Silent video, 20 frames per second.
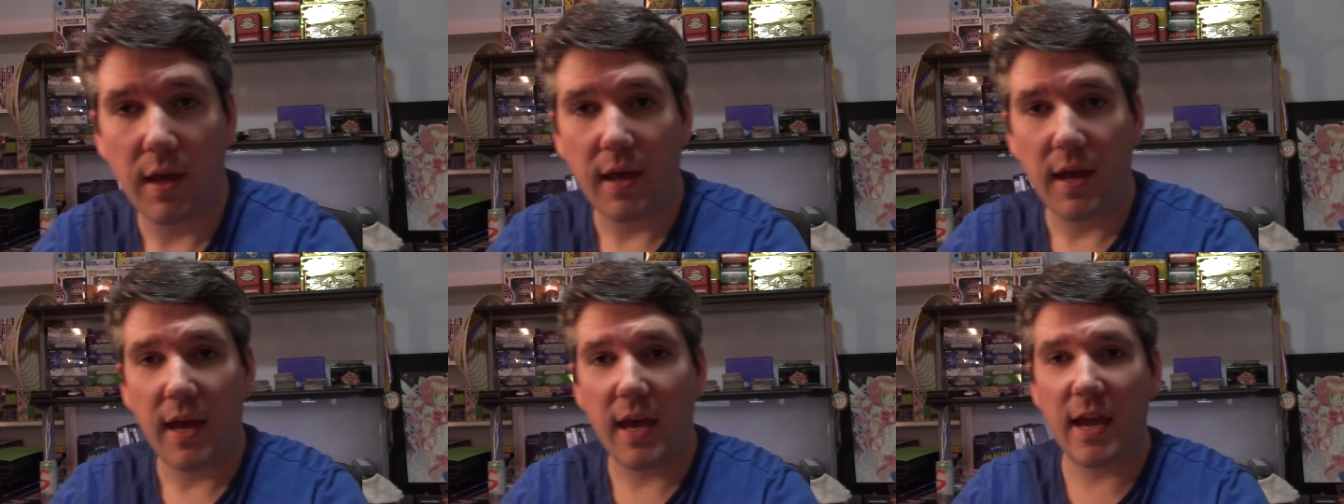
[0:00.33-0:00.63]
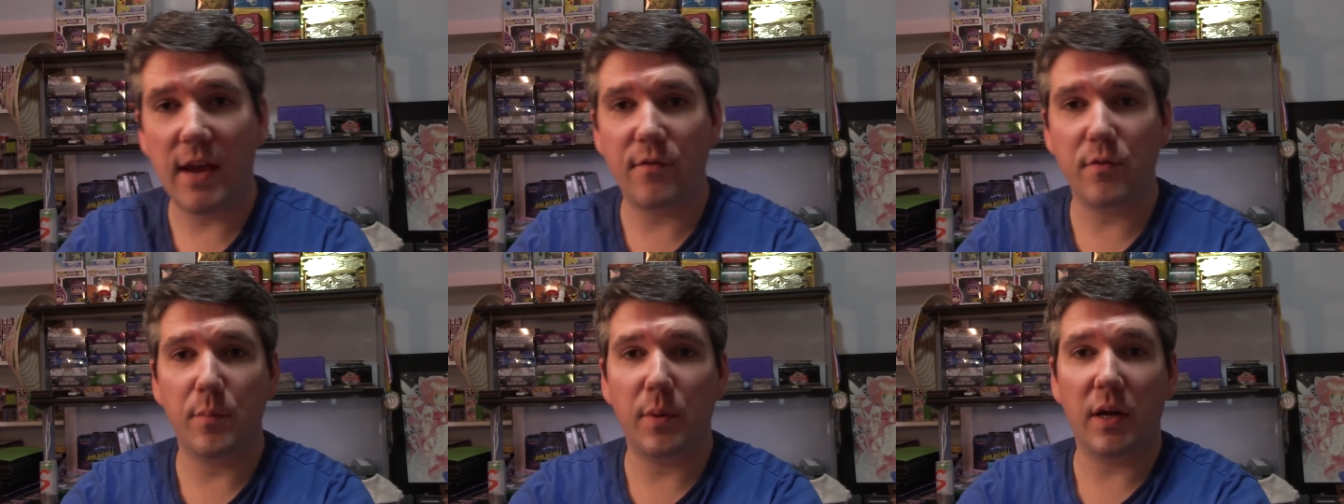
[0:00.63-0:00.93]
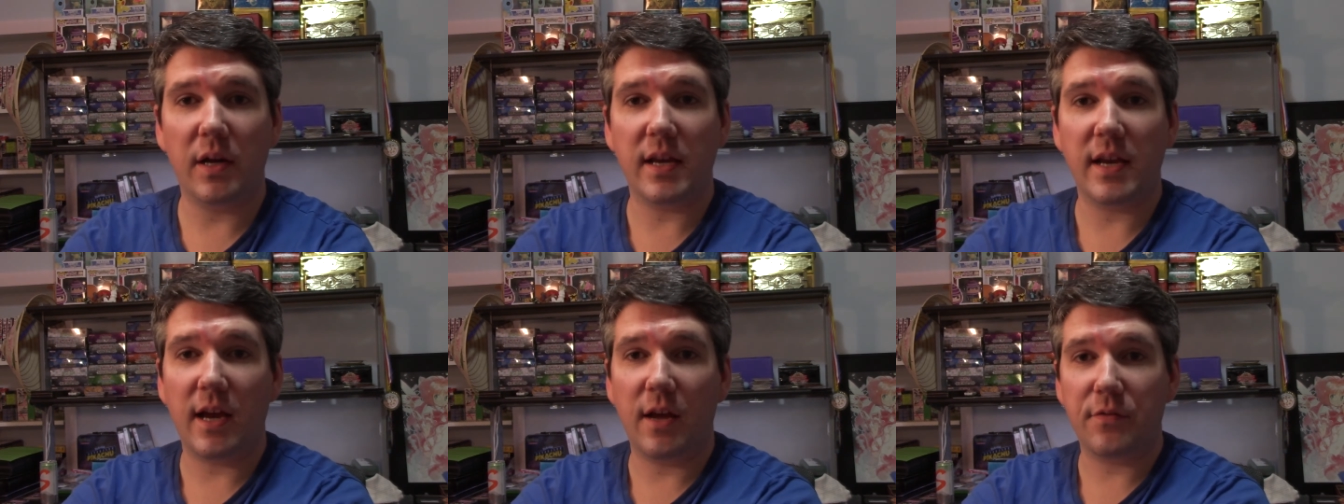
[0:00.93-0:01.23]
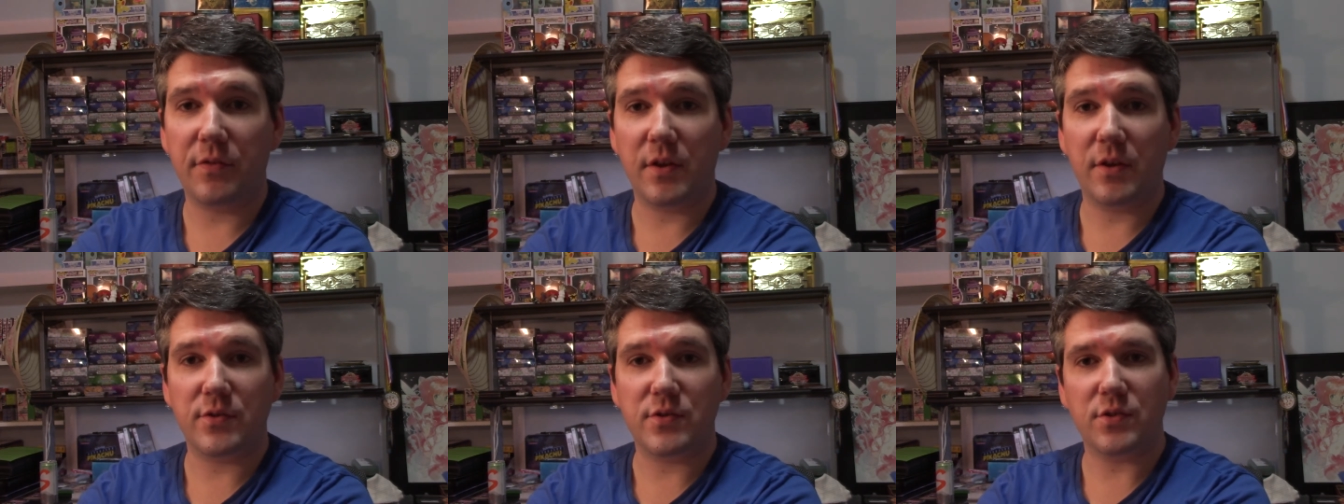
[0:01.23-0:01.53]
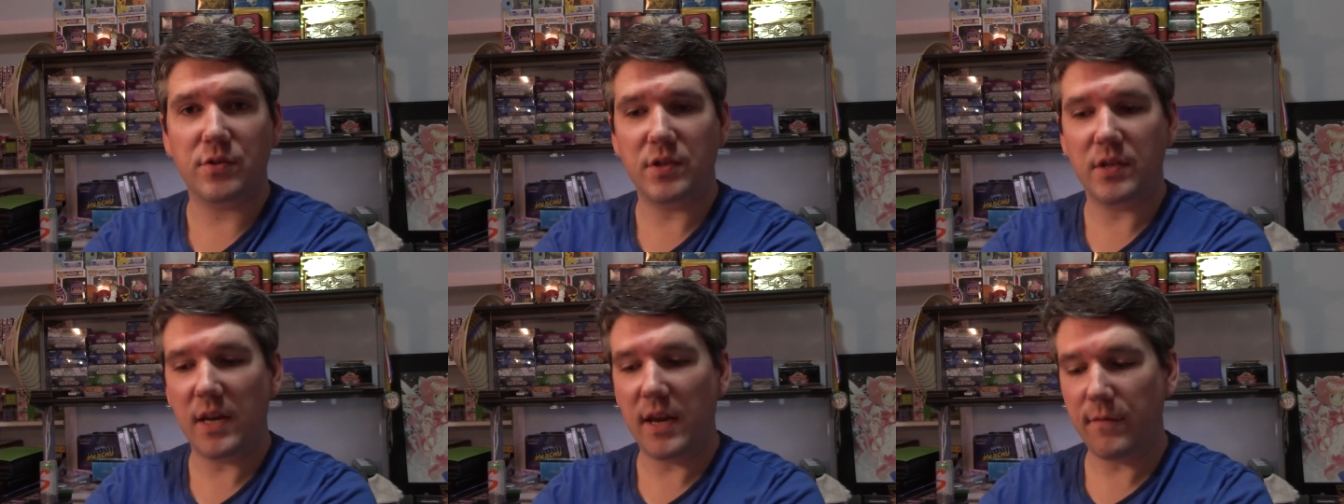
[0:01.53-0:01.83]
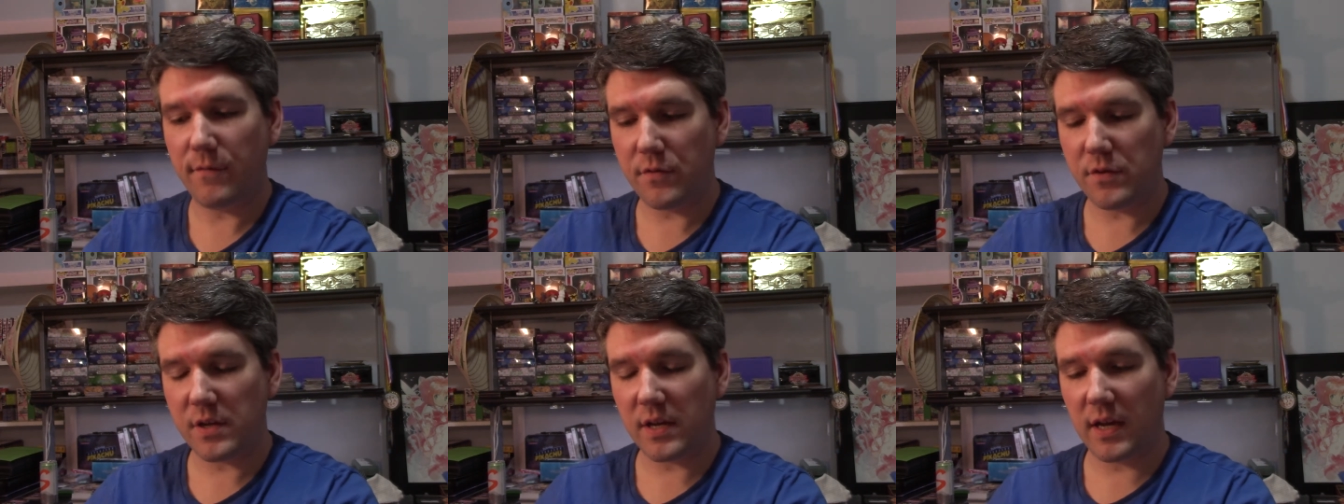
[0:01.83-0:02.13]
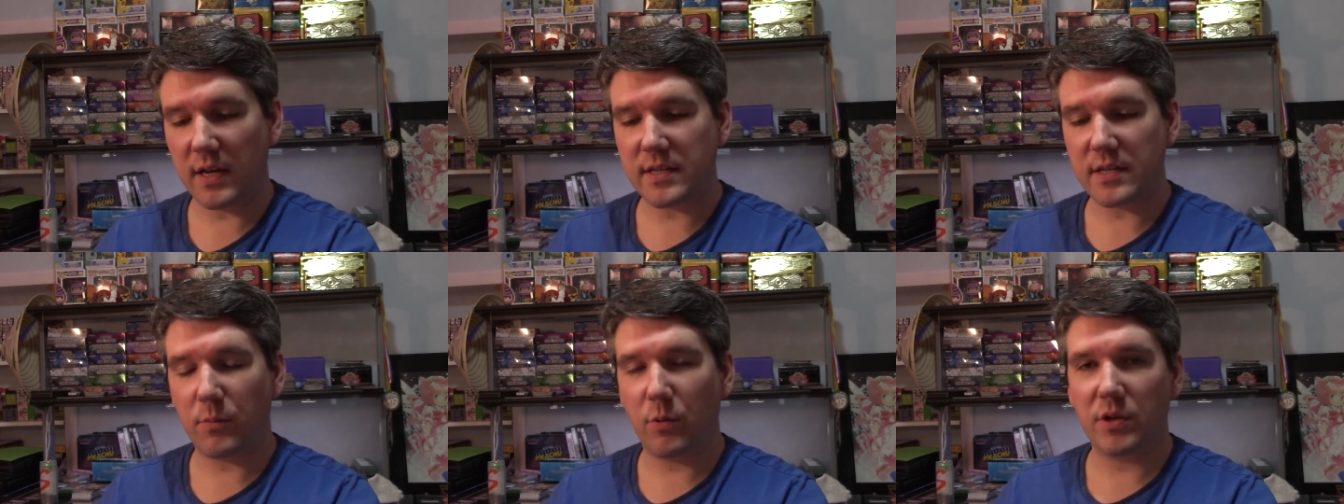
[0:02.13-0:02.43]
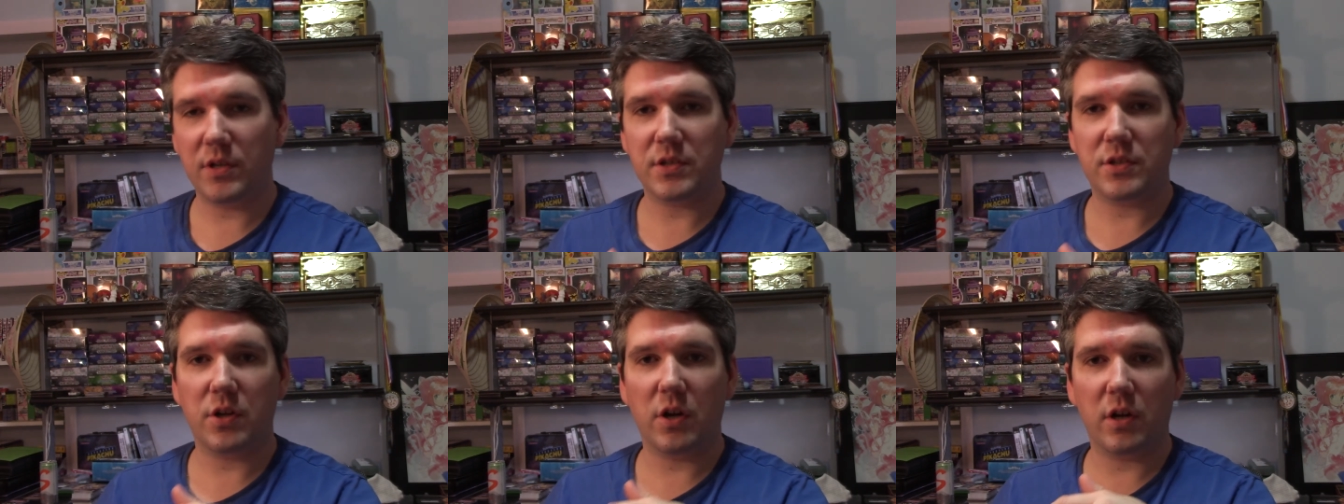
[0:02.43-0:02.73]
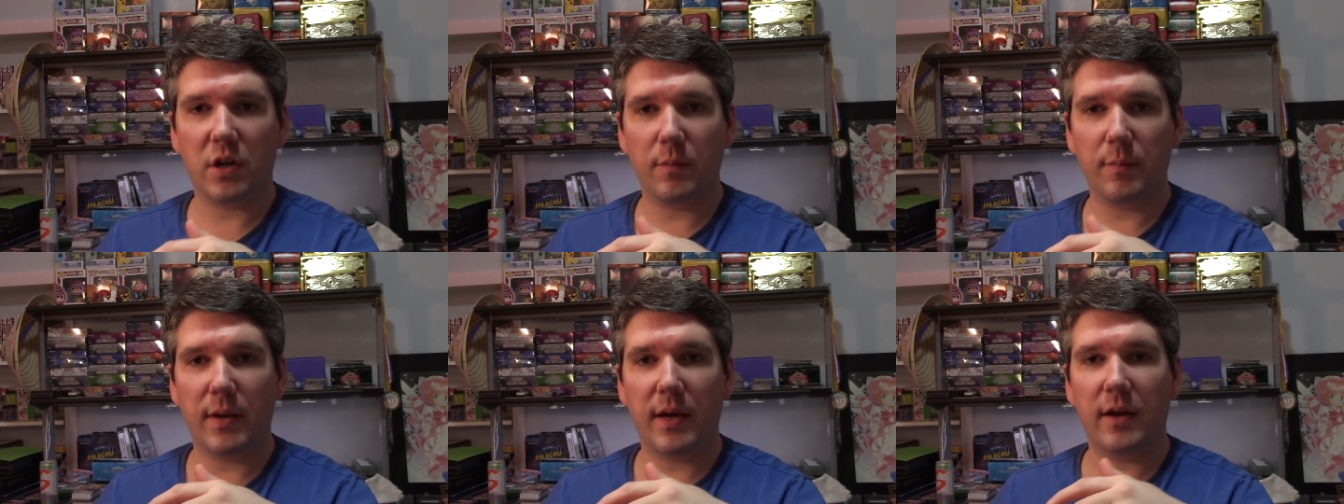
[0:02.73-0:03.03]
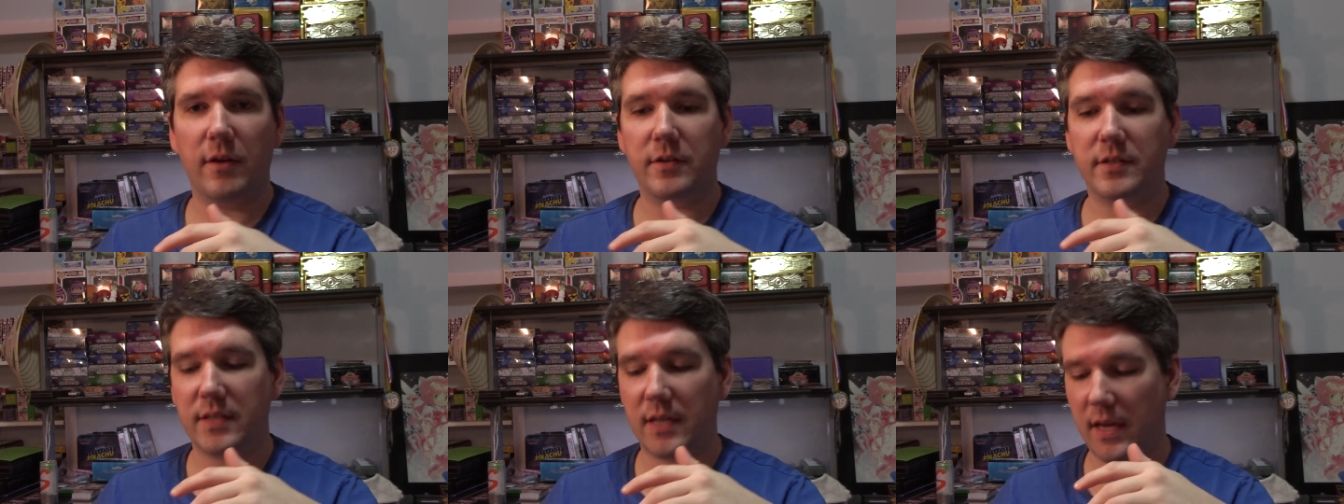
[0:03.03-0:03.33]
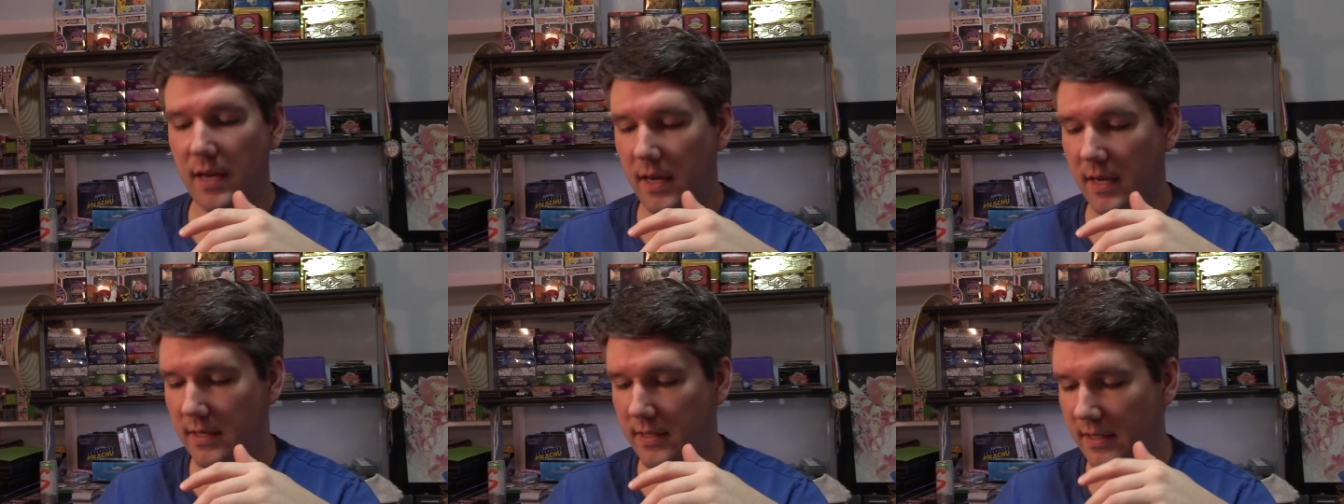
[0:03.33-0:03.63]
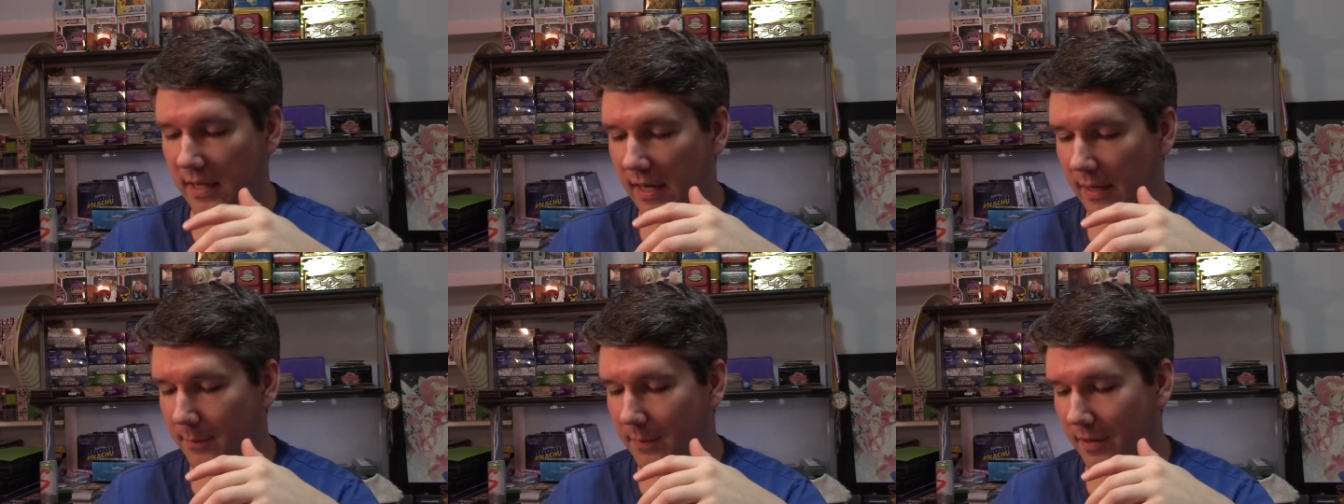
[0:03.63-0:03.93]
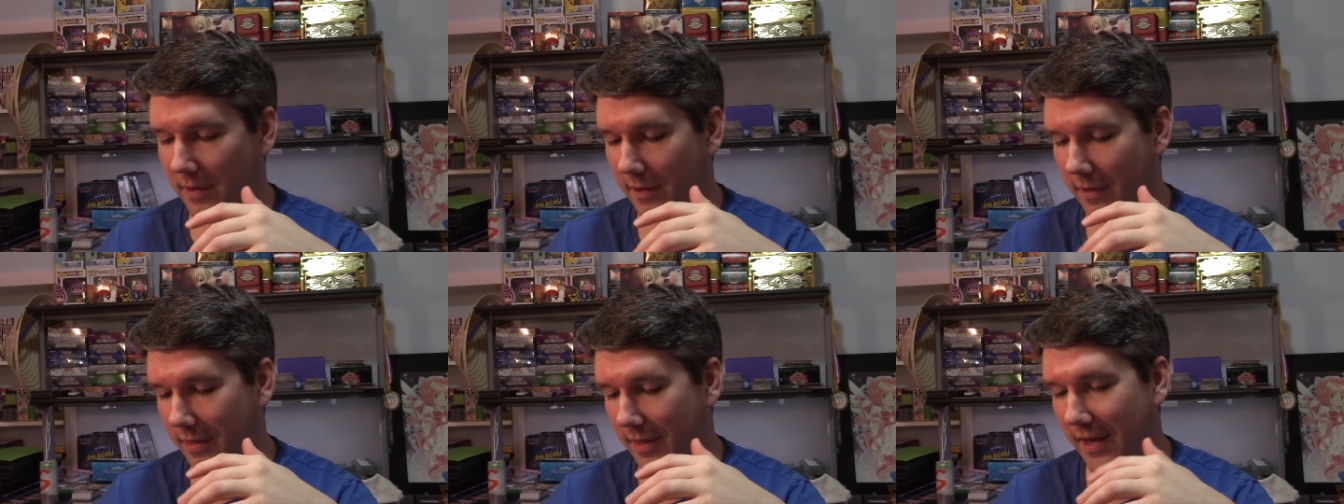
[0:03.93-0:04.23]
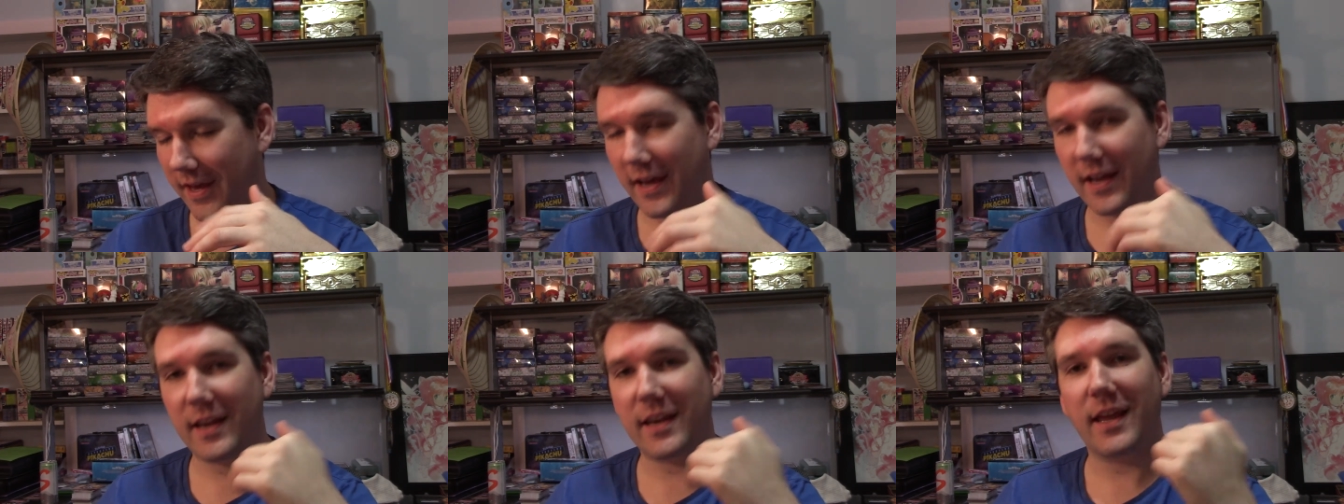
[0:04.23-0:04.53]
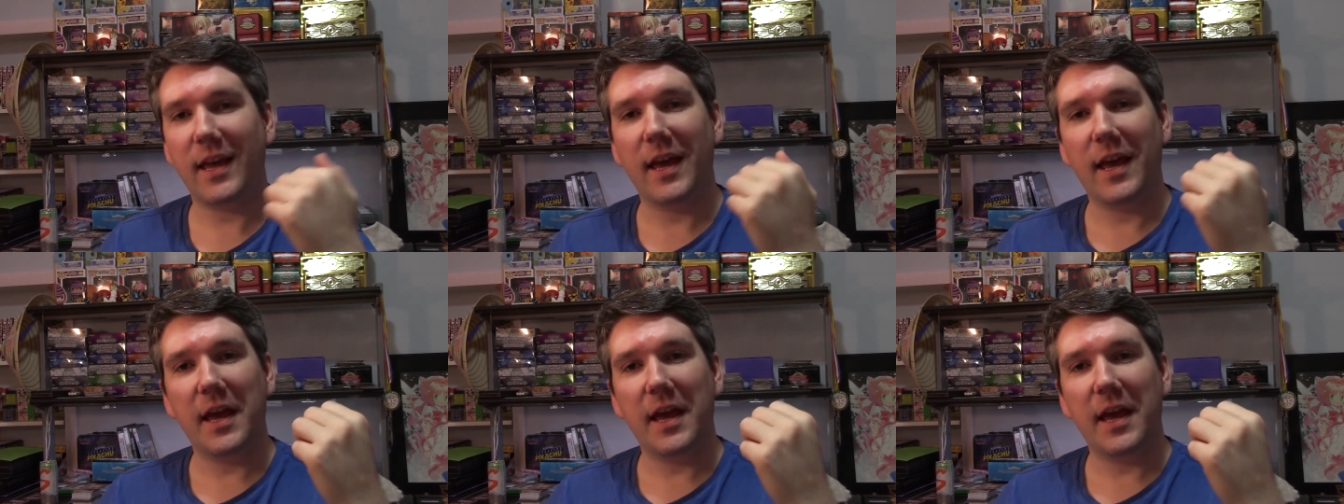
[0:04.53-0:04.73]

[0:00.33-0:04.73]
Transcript: Hey everybody out there. So today for you guys I want to talk about a topic that